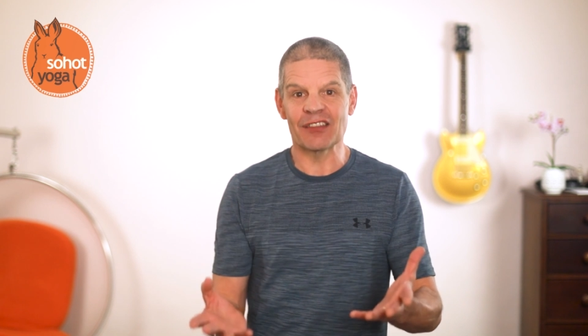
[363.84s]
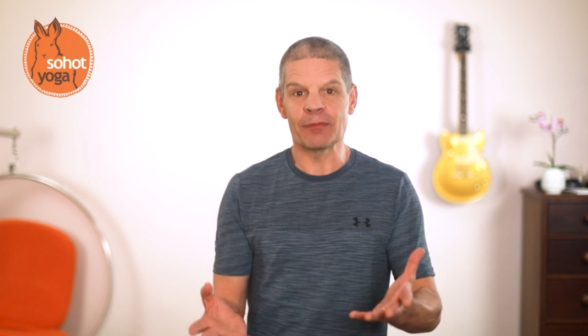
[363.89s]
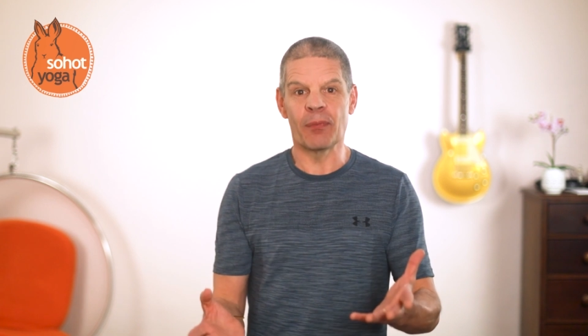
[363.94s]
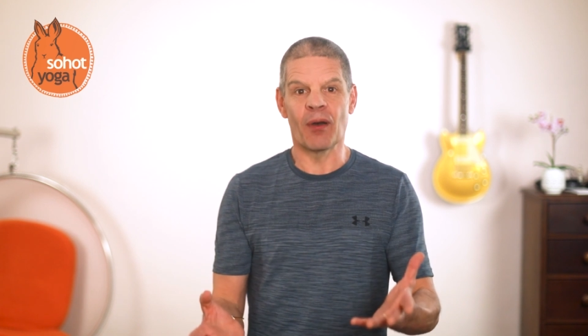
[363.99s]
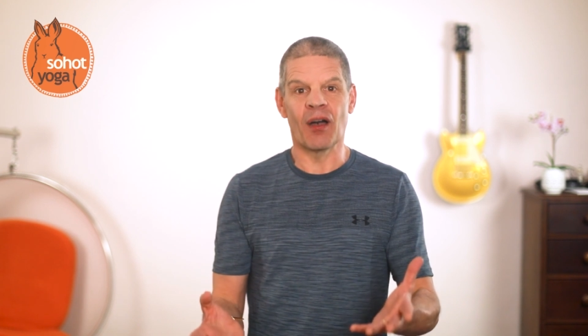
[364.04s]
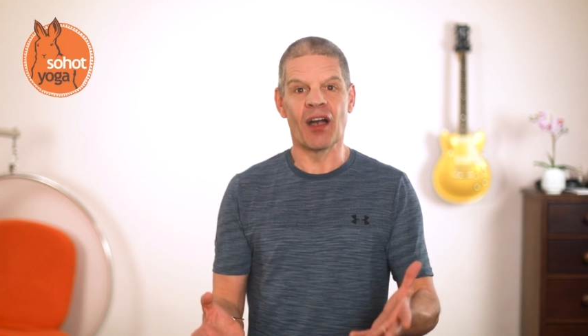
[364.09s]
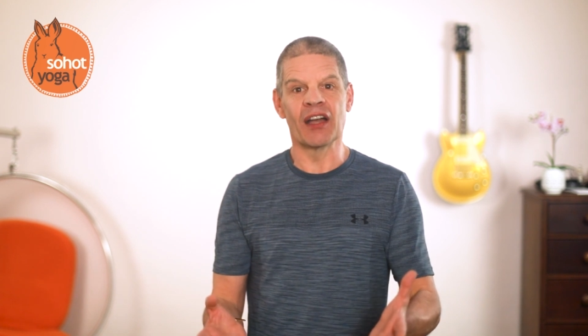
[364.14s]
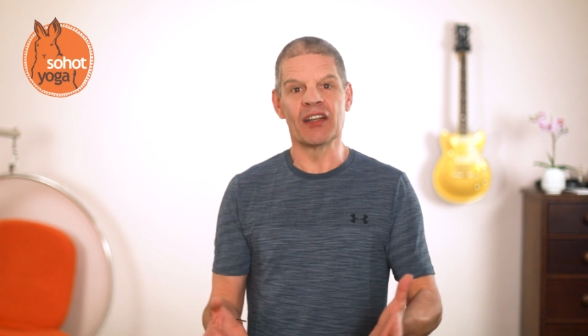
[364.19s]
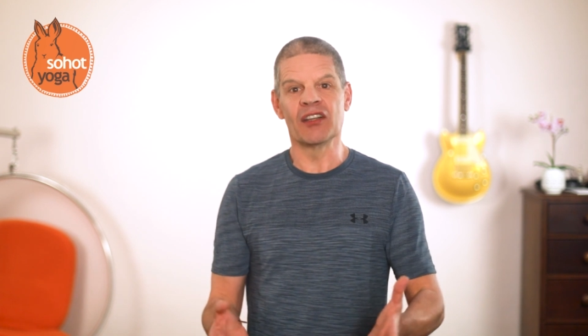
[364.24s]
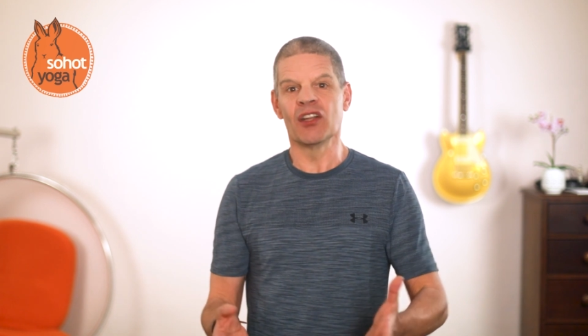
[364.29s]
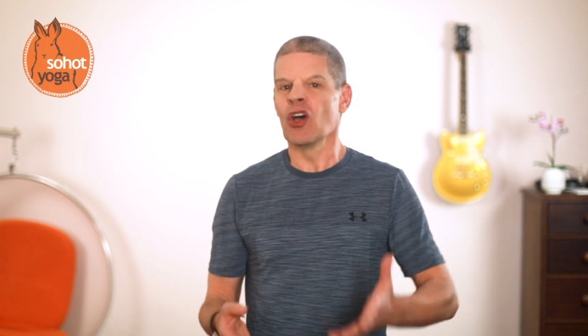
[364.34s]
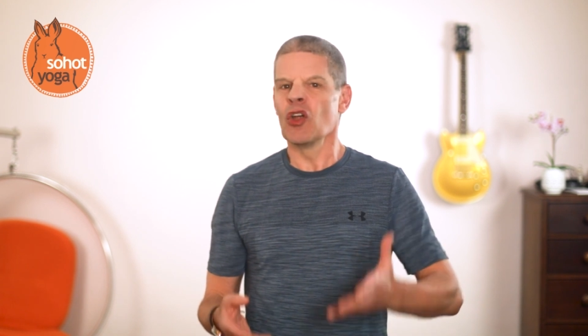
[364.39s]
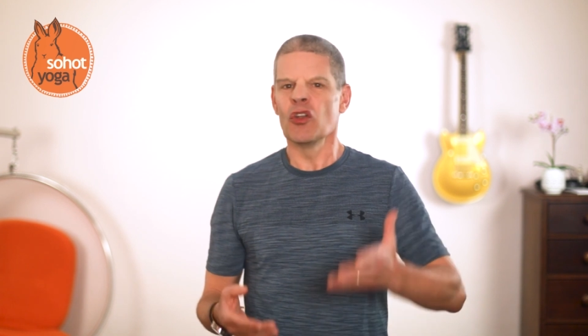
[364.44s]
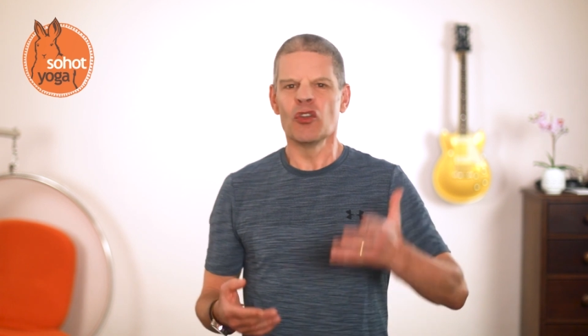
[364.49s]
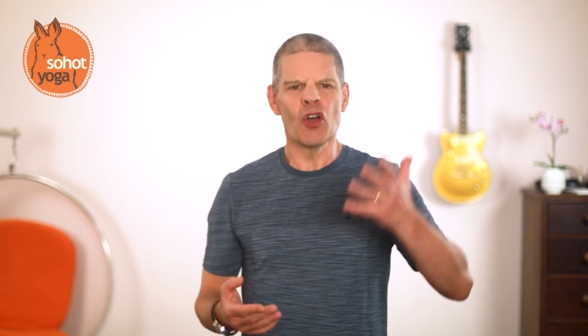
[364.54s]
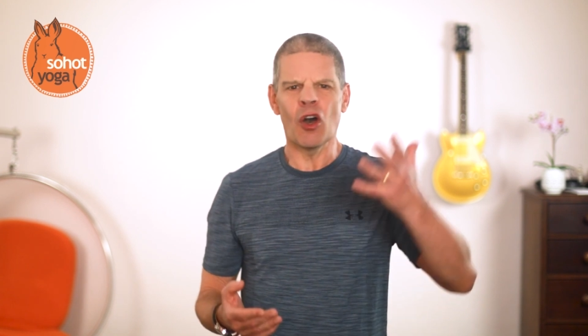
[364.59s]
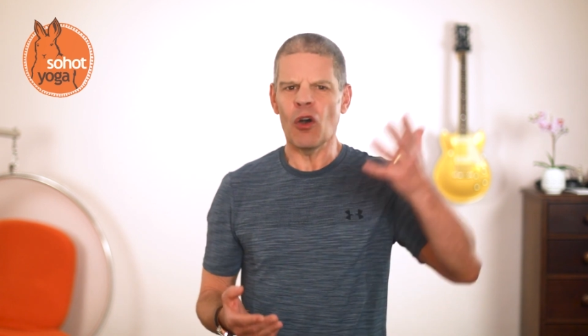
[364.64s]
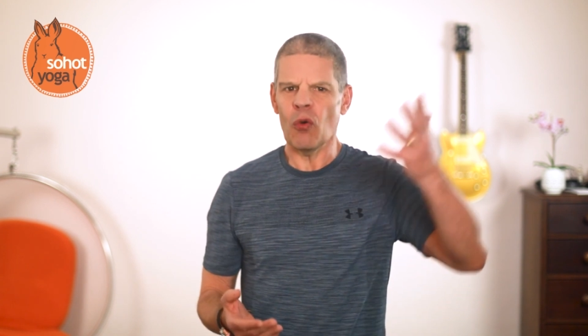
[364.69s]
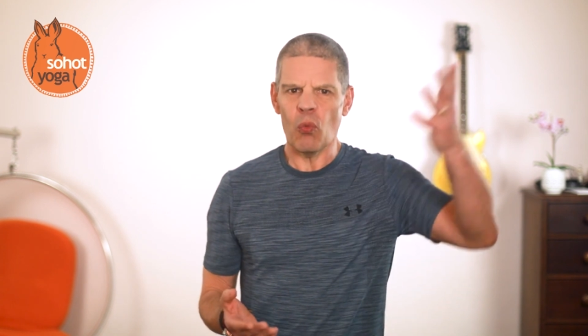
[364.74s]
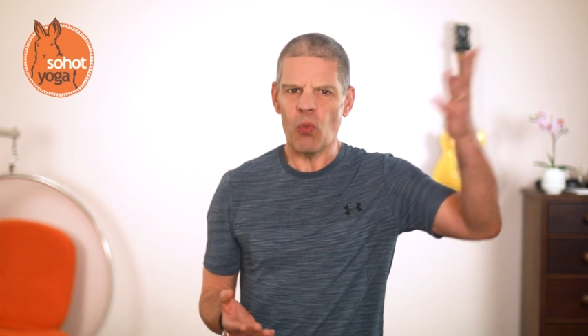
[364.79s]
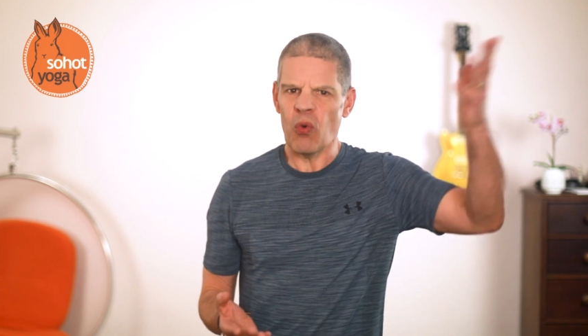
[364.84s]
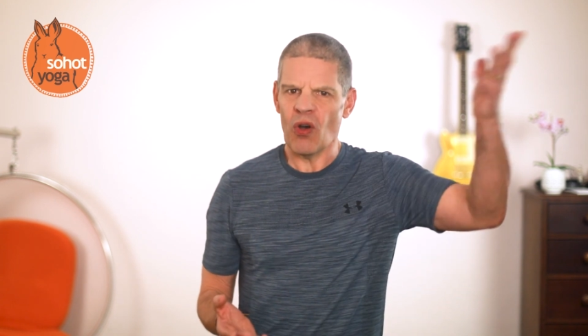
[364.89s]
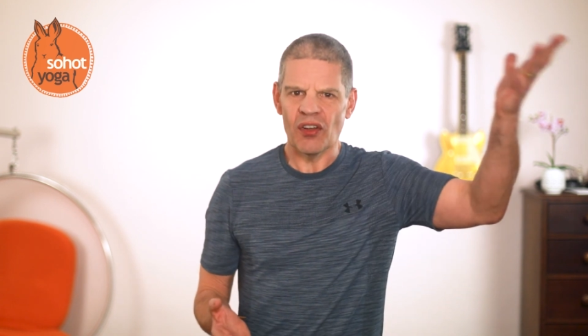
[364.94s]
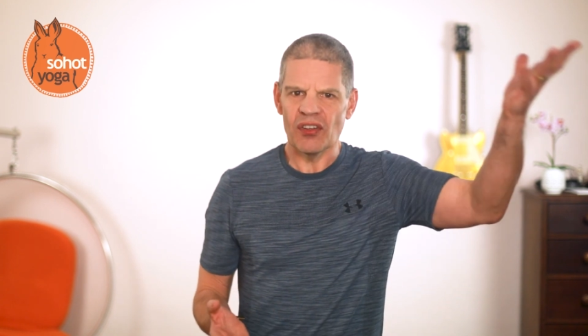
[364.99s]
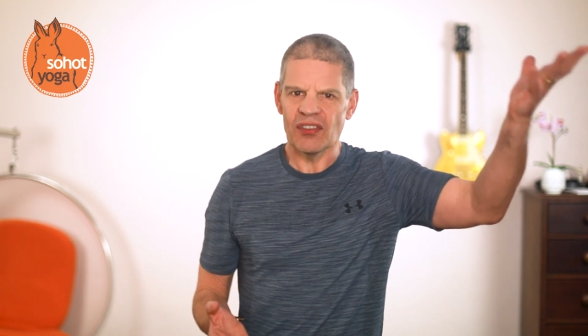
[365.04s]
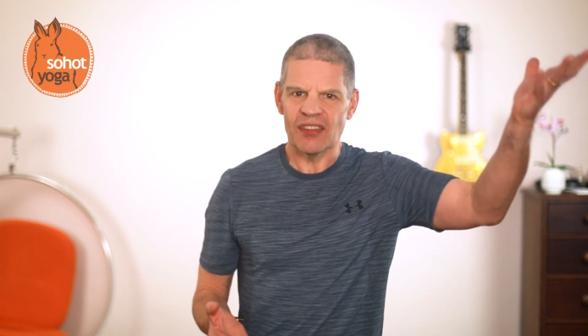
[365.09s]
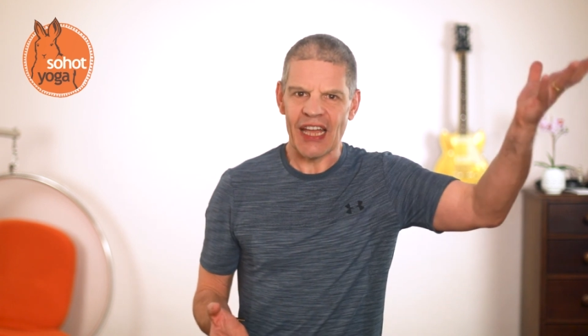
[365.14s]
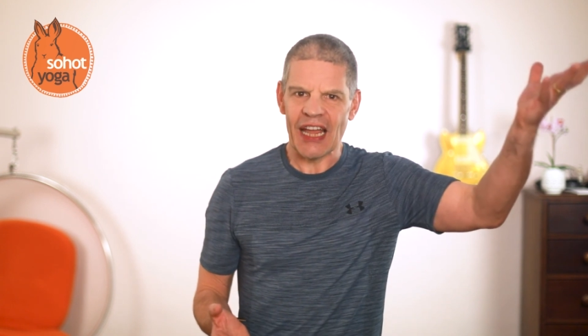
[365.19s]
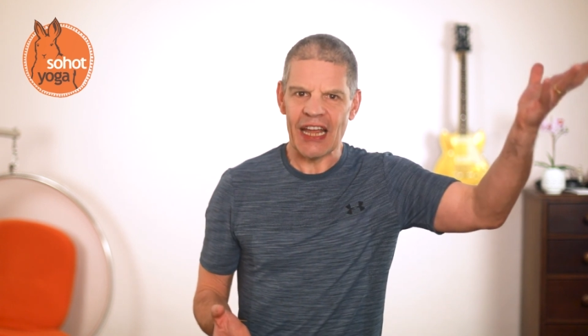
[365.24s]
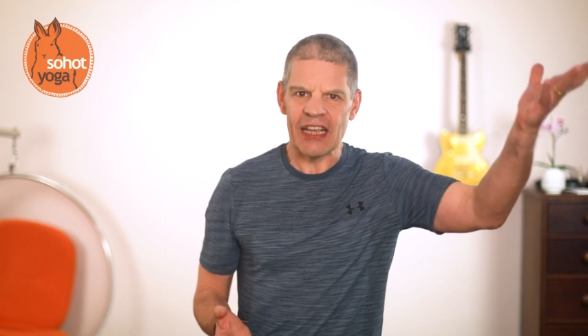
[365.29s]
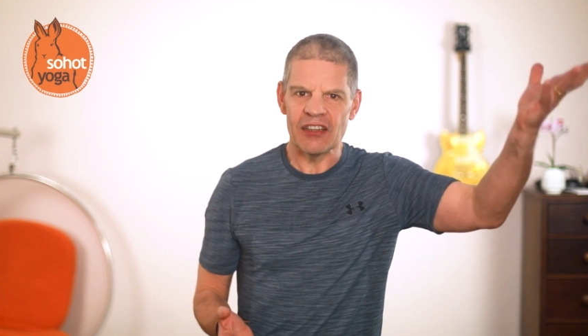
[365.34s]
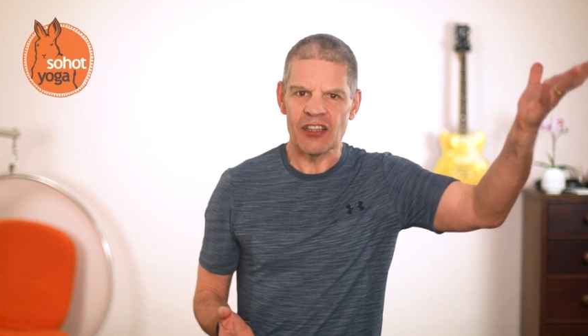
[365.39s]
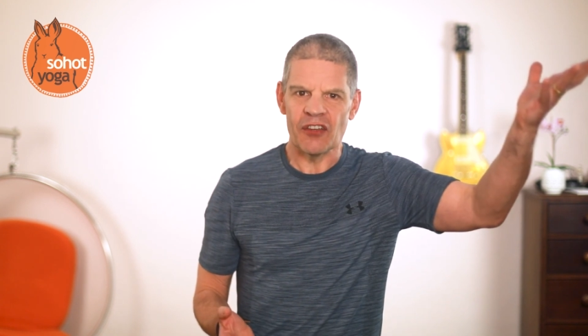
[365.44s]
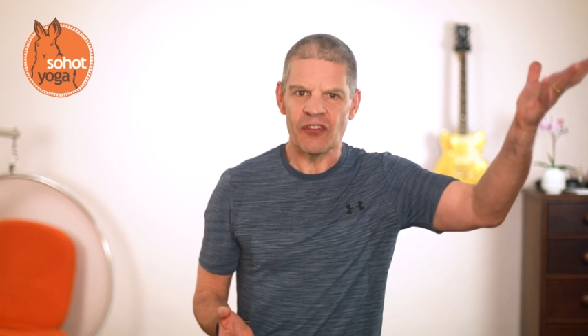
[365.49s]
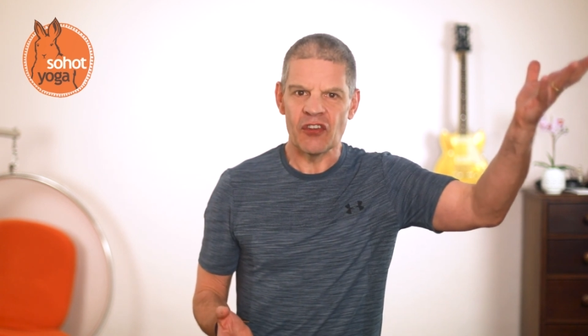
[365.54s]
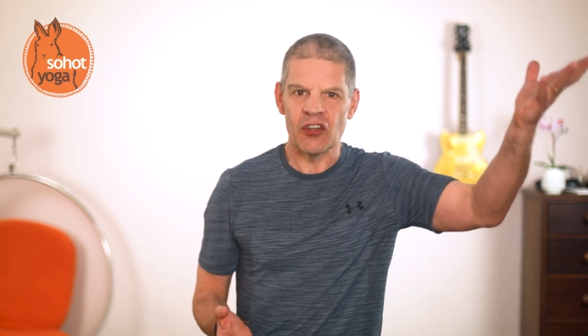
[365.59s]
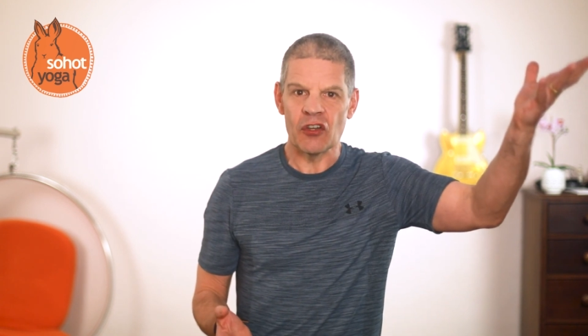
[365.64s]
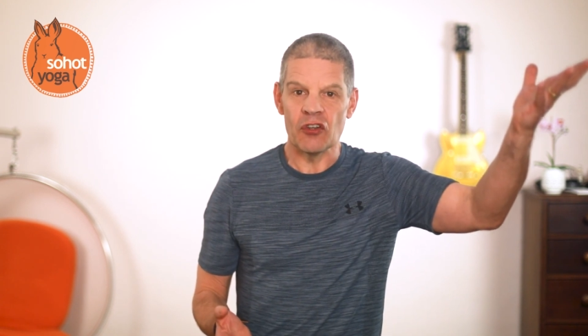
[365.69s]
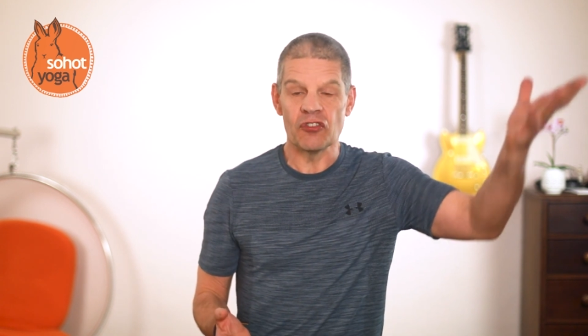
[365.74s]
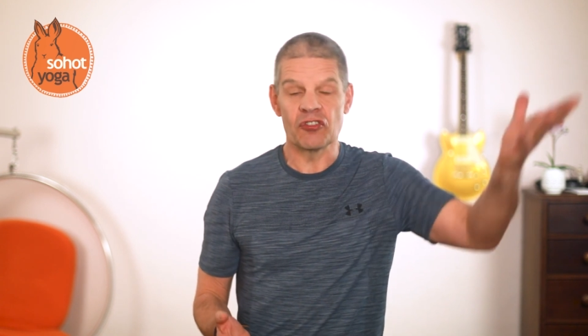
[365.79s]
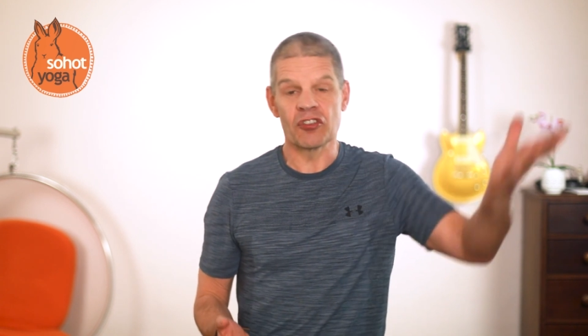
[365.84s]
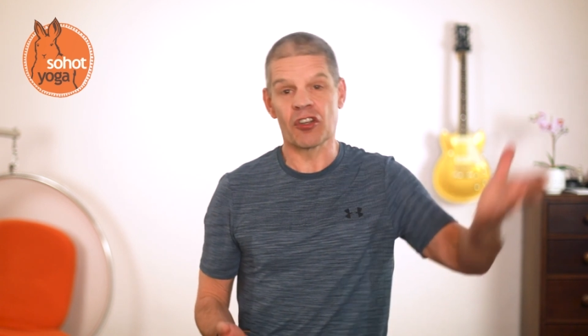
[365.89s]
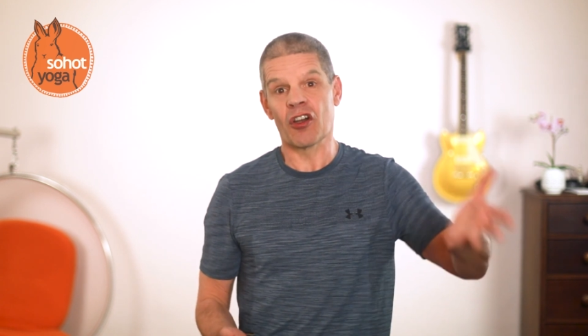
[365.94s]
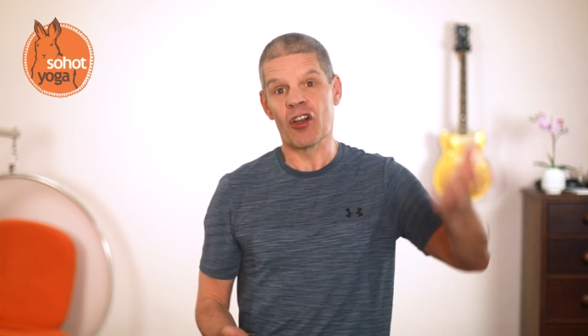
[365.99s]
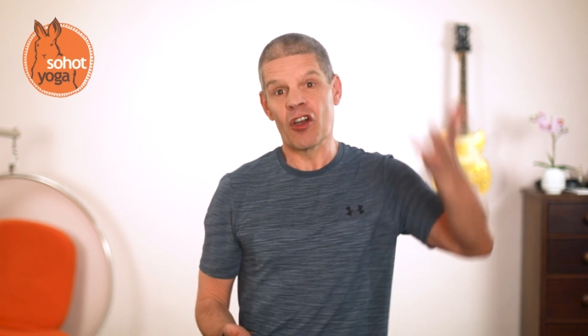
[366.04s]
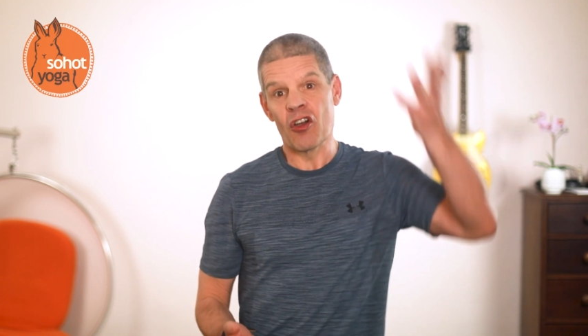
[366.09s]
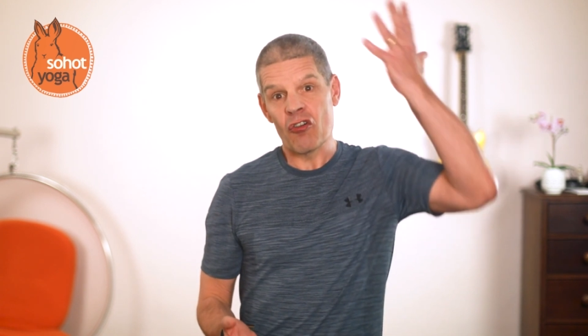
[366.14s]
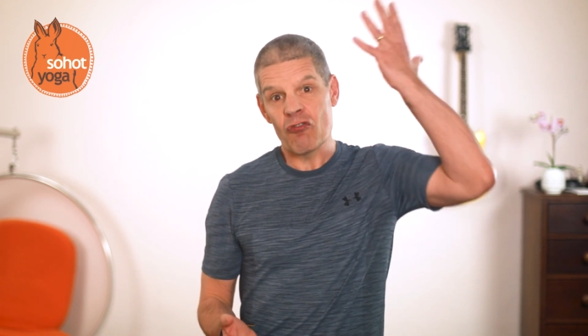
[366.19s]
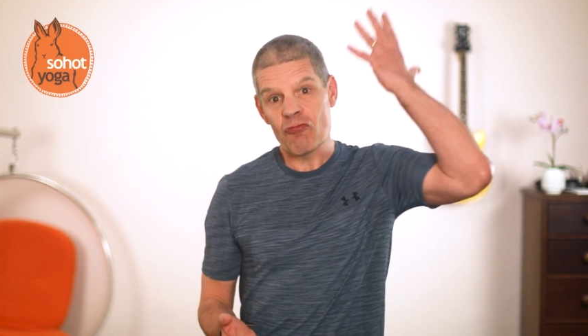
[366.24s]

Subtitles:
spine, not one day in the future,